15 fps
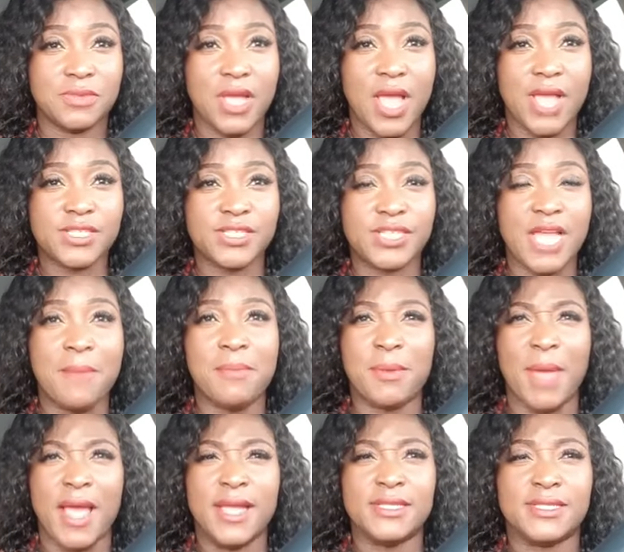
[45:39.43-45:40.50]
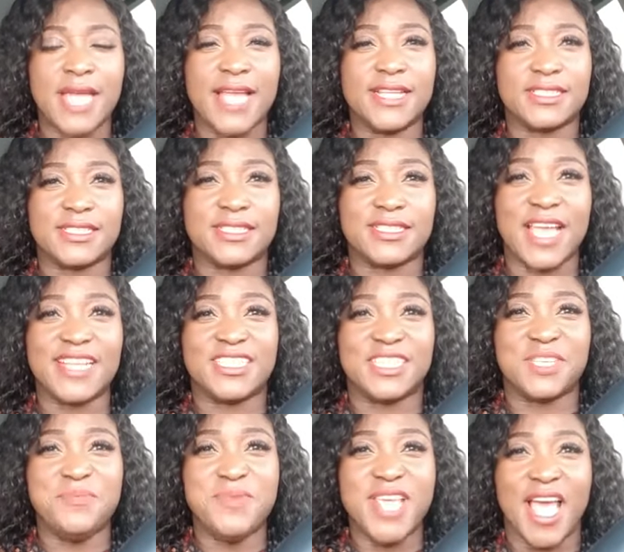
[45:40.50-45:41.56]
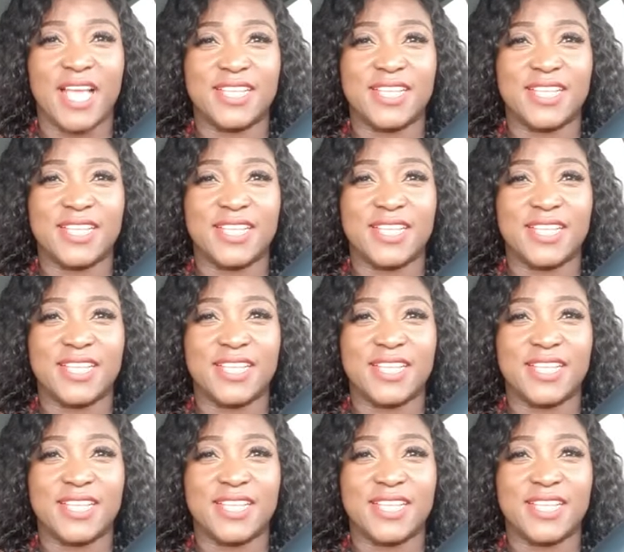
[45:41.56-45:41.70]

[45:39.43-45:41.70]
A ship, a tent be a